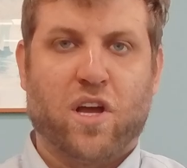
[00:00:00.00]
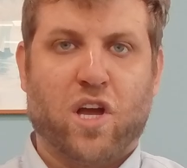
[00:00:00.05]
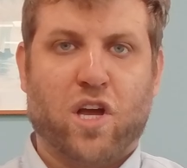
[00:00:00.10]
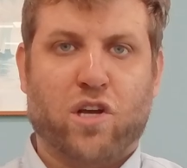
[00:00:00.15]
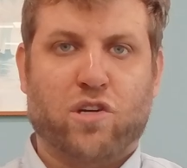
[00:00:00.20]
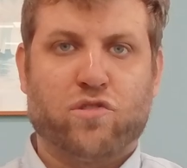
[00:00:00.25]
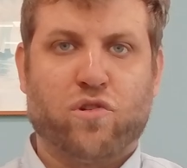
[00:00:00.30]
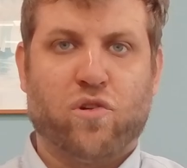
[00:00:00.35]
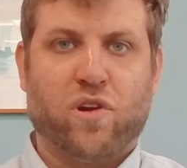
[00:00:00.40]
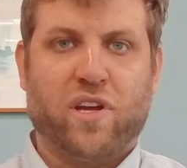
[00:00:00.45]

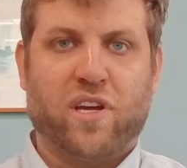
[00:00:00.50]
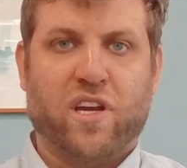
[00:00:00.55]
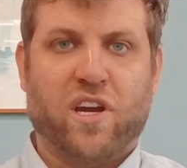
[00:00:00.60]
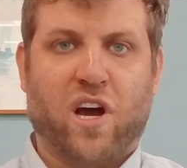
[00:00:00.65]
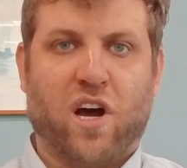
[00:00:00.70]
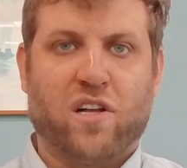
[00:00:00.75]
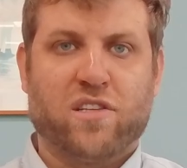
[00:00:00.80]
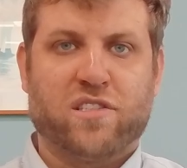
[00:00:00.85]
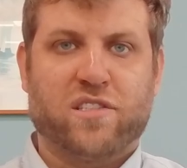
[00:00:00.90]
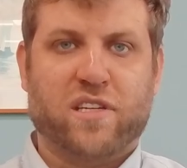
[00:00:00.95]
including an
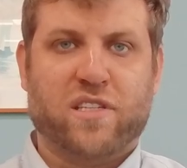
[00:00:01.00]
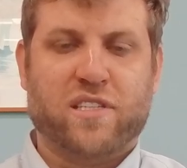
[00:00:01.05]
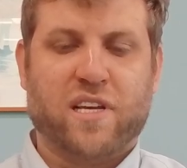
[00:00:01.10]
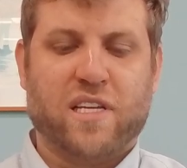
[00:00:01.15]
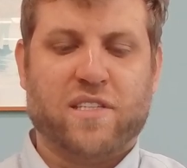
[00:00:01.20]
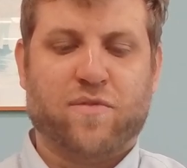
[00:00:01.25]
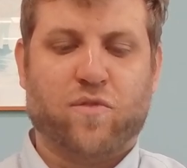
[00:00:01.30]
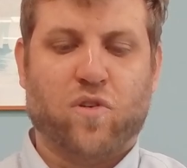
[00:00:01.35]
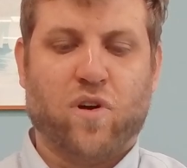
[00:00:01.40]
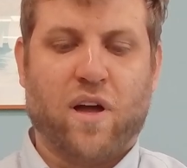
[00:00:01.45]

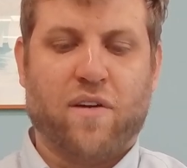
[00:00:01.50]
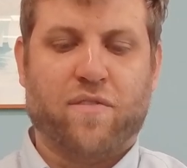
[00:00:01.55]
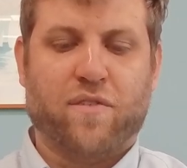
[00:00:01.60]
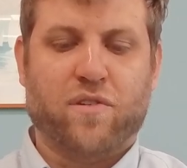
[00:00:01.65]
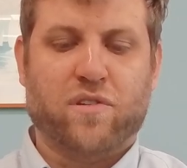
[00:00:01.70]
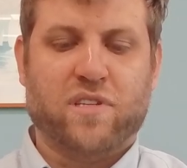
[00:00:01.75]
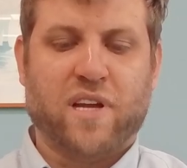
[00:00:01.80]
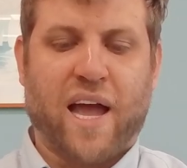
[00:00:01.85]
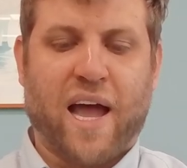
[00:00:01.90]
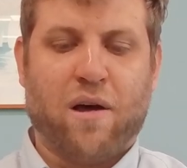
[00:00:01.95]
unsuccessful
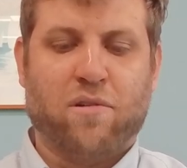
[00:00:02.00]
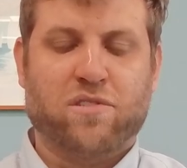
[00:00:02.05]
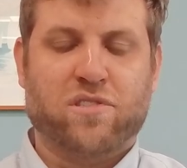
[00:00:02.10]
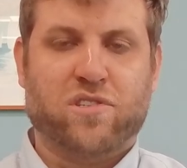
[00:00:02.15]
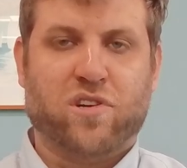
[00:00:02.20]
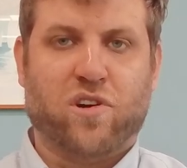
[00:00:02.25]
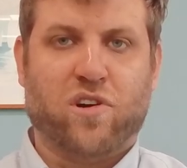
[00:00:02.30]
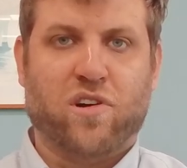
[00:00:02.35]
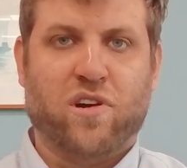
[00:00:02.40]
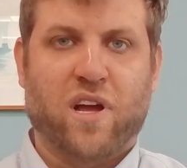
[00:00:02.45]
effort to
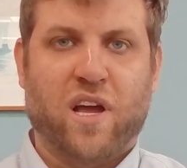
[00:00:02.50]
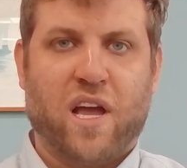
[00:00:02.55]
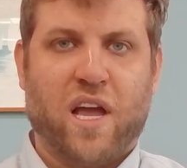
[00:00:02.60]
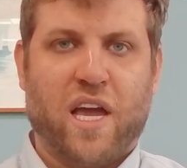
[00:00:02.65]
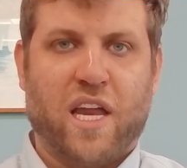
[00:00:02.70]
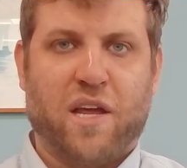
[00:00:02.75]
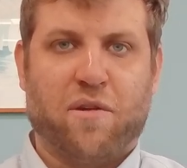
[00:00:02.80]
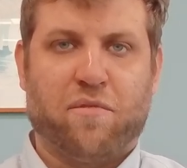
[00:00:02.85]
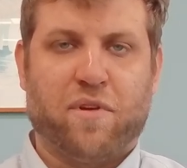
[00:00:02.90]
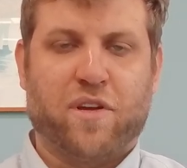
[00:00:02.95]
oust her
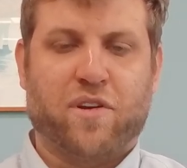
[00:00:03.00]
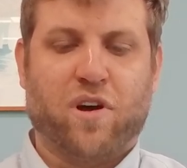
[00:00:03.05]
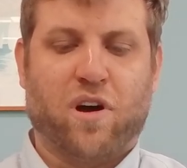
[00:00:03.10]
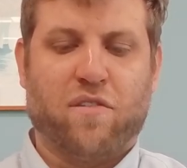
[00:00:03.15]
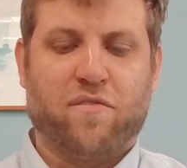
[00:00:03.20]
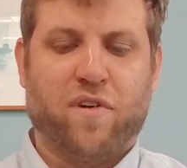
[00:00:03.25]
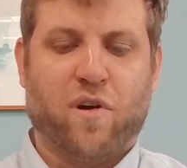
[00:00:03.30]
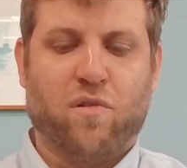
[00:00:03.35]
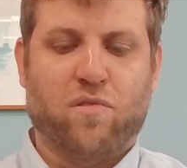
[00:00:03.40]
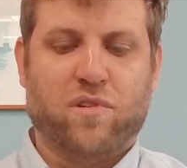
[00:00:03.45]
in a recall
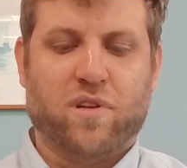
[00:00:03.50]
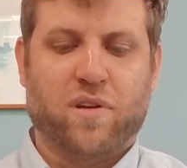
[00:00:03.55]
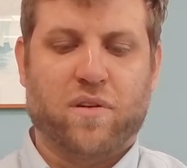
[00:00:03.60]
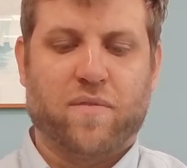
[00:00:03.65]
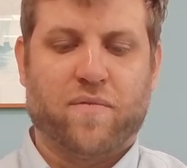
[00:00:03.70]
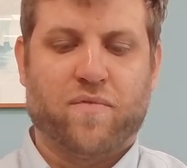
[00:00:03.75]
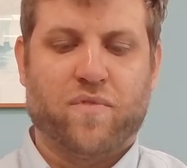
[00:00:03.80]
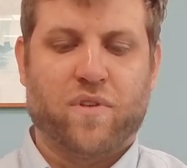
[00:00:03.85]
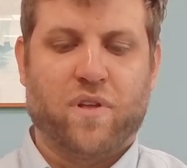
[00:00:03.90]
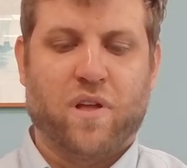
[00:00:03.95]
vote.
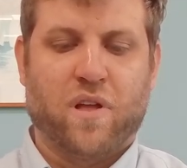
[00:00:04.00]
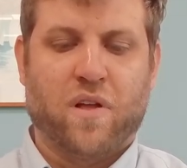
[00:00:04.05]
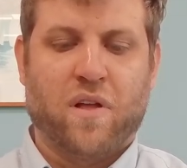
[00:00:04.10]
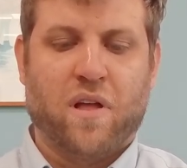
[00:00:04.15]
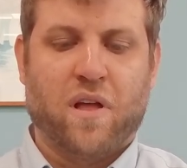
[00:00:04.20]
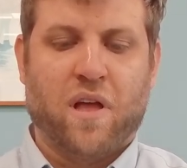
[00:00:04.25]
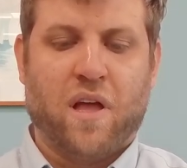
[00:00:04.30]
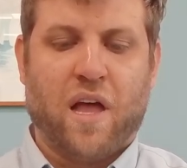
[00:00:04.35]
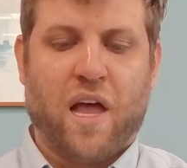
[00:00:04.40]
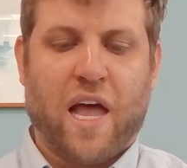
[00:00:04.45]

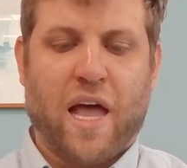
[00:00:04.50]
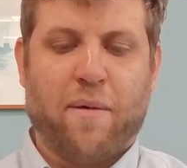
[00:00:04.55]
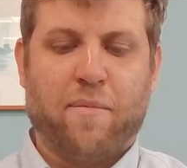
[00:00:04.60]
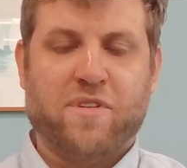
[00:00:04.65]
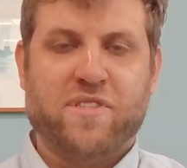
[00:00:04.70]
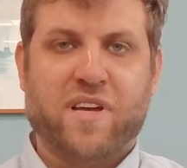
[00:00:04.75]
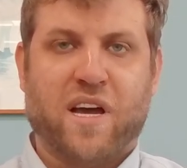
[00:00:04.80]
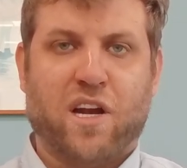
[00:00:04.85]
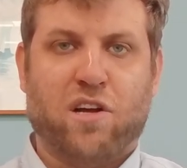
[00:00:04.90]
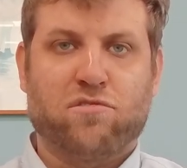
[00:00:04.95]

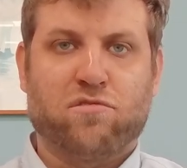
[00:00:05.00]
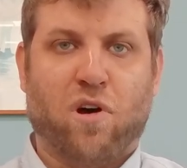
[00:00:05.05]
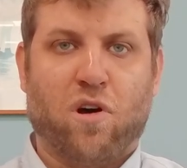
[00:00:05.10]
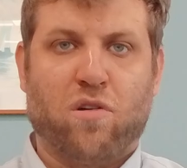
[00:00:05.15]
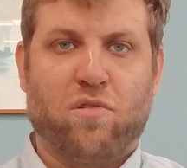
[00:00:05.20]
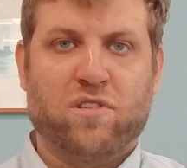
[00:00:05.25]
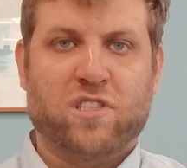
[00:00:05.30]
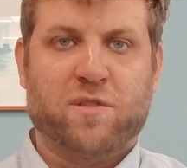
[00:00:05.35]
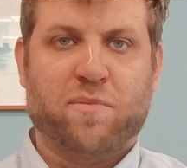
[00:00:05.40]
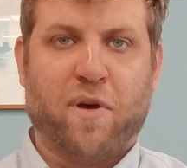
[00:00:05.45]
Amazon
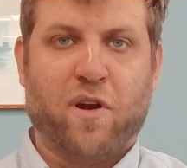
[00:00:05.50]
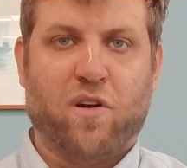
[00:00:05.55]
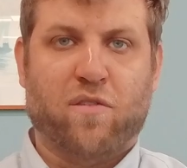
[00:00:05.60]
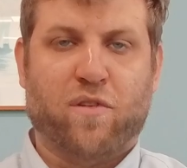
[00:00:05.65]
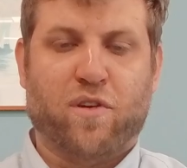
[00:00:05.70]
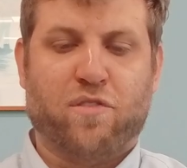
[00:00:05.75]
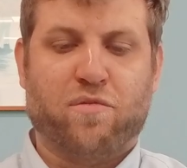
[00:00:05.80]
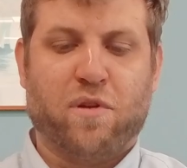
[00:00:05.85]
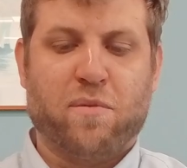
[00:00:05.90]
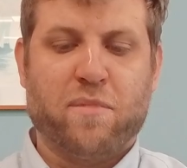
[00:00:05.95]
alone spent
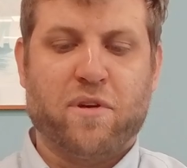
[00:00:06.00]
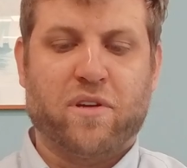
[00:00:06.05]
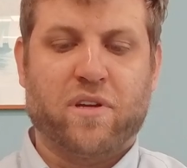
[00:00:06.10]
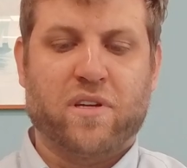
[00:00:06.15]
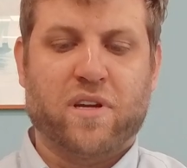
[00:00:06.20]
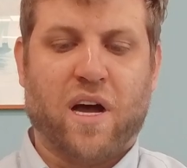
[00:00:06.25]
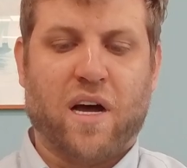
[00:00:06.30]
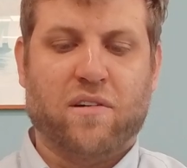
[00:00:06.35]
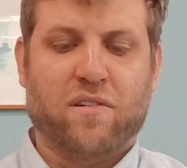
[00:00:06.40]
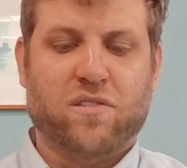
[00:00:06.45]
over $3
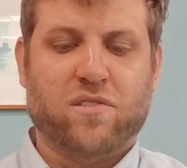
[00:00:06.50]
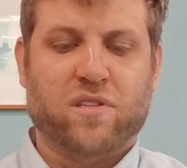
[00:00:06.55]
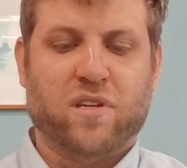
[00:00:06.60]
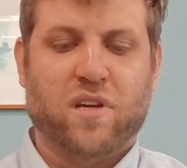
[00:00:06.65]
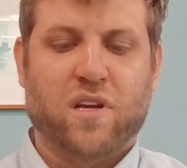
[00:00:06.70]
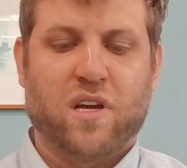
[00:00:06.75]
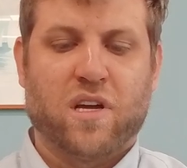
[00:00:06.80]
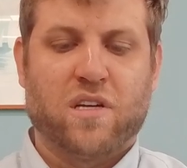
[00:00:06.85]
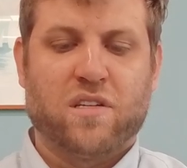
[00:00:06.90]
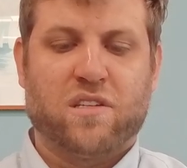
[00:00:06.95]
million
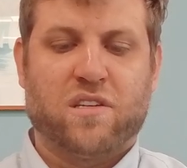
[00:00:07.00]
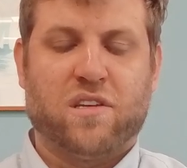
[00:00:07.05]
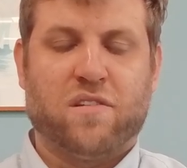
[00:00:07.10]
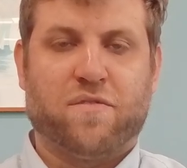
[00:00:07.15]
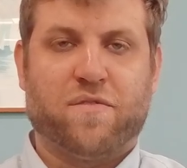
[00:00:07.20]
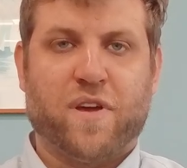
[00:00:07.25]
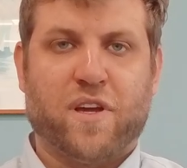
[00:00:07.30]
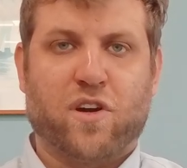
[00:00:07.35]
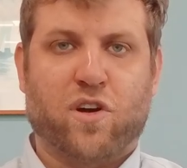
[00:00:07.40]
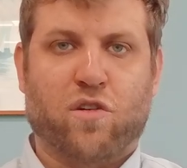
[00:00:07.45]
to
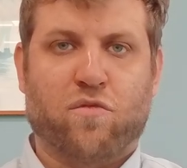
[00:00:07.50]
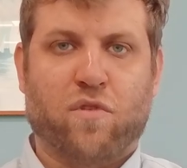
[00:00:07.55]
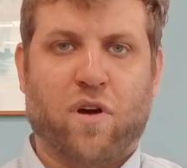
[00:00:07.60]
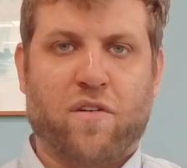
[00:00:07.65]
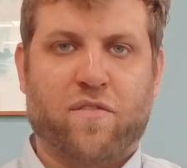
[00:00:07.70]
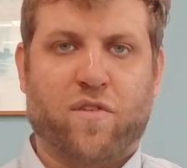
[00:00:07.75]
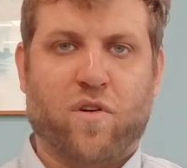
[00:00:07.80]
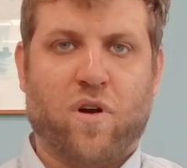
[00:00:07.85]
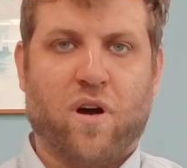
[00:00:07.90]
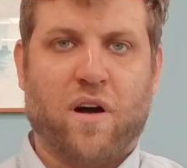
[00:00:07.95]
defeat her
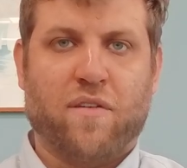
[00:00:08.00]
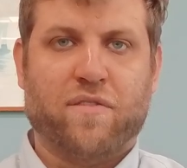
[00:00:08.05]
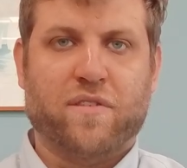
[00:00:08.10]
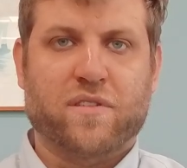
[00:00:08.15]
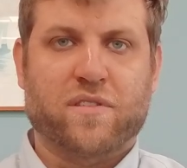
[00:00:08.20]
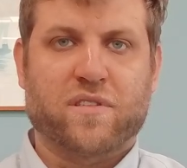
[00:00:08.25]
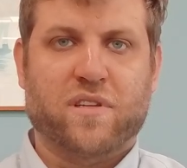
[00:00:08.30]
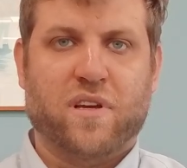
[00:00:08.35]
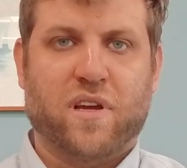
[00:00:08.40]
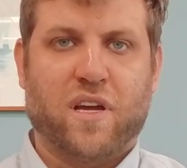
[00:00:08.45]
run for
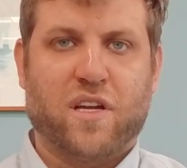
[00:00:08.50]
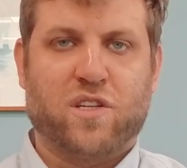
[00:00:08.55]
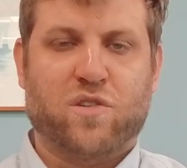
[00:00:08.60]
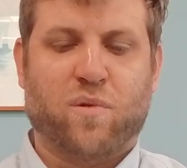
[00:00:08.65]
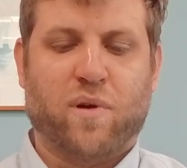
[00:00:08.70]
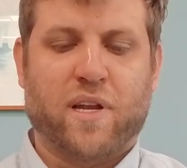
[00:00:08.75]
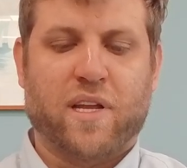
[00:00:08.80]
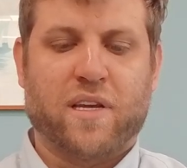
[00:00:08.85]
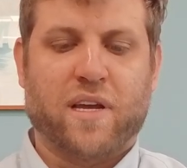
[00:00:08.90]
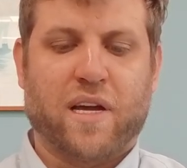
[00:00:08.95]
office in
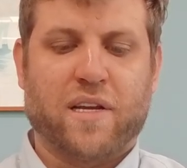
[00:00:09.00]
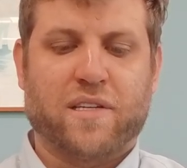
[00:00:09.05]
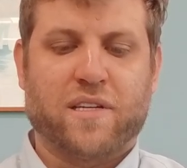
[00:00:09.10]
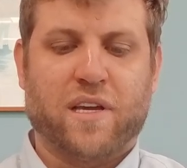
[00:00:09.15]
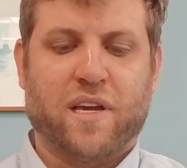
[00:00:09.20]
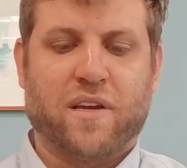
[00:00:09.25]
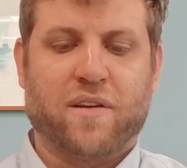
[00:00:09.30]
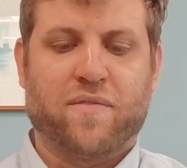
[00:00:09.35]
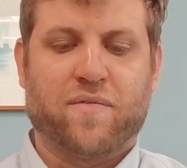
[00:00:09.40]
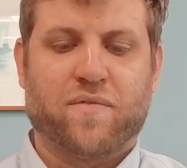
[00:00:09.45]

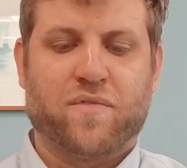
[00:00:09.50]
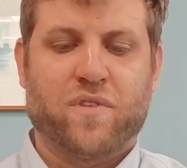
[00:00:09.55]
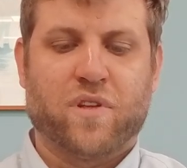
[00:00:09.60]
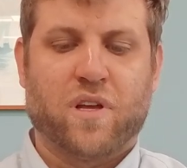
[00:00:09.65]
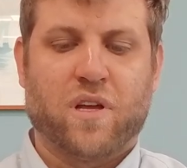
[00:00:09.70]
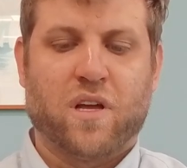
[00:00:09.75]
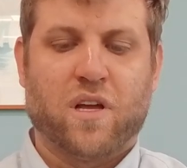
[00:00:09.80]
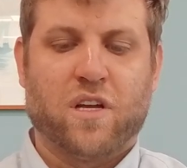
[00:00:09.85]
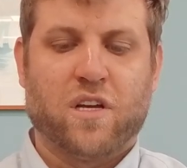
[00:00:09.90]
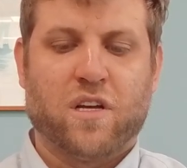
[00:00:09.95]
2019.
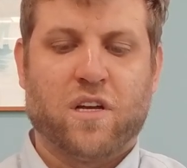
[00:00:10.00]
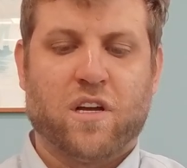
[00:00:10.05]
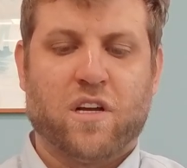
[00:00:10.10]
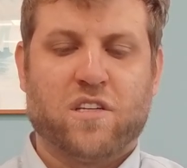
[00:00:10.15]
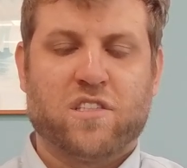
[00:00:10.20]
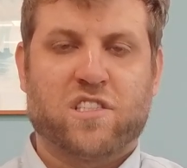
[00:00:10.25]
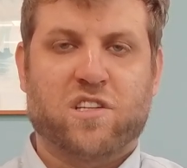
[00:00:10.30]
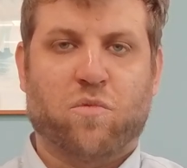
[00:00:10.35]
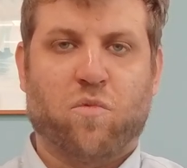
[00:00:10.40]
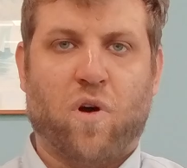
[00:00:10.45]

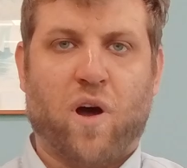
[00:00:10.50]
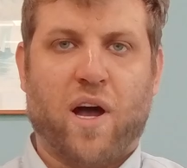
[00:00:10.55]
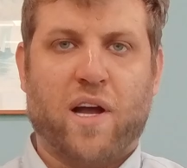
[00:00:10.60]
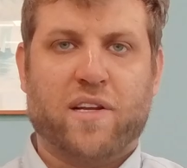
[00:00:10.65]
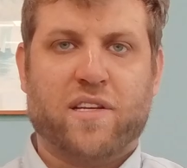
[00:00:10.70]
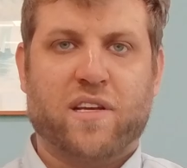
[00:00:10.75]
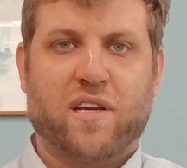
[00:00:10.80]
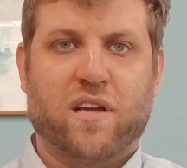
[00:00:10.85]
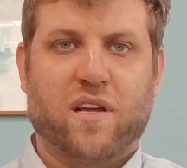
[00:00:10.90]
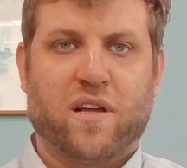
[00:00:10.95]

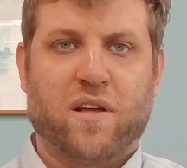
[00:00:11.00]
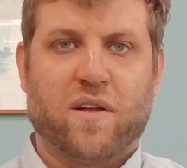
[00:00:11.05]
Sawant